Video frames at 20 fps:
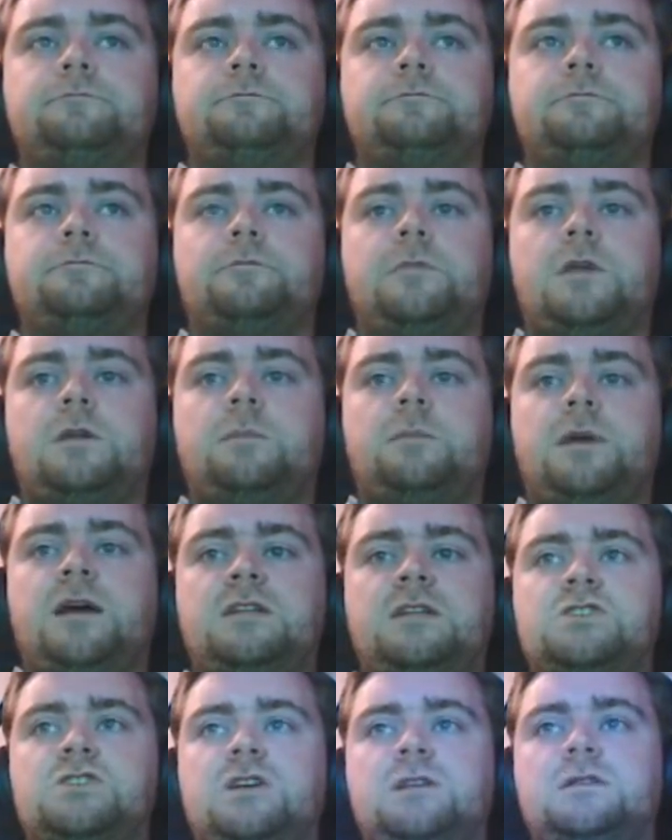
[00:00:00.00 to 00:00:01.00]
Not a bad
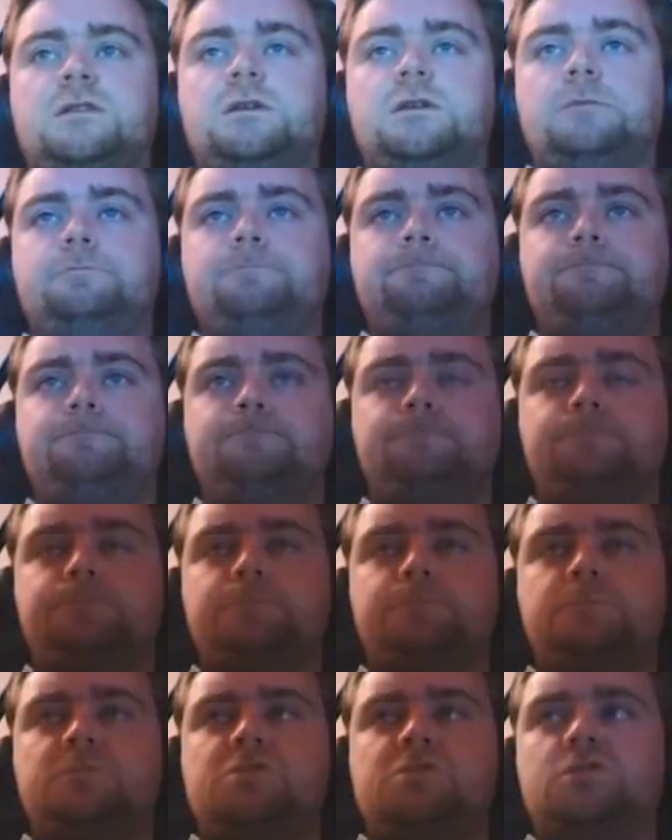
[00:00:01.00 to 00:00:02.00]
shot though.
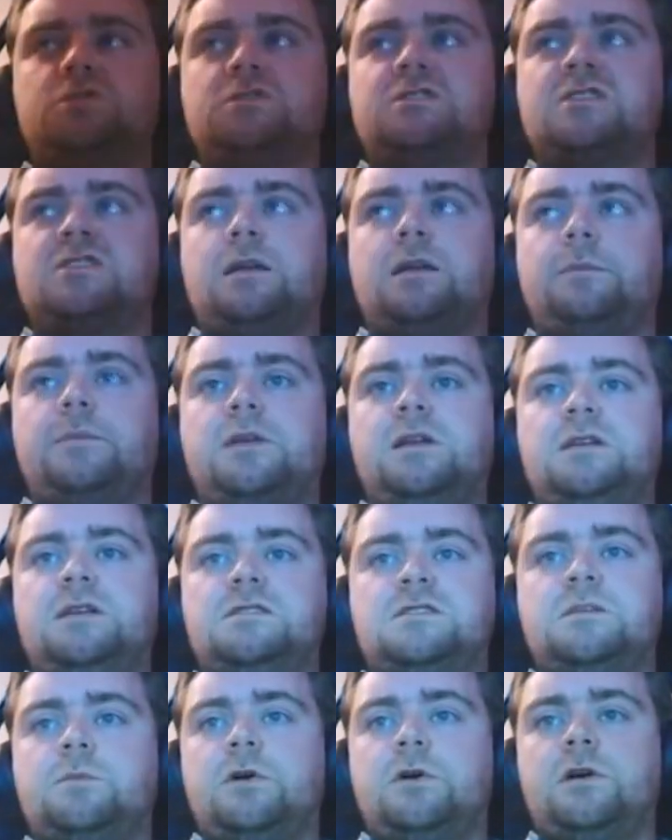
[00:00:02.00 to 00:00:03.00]
Should set up an easy birdie.